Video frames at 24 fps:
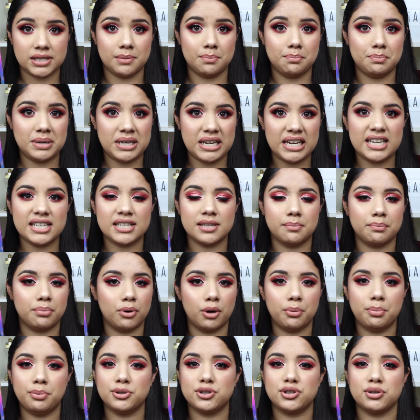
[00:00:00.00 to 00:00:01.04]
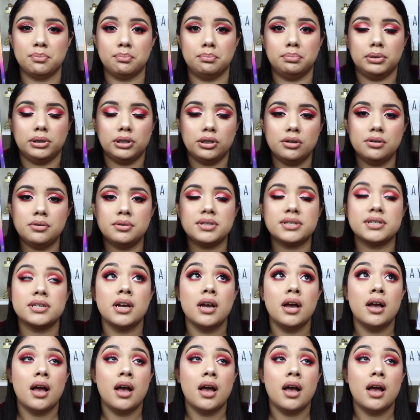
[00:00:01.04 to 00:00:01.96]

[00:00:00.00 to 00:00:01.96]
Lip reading: Some pinks, some purples, some blues.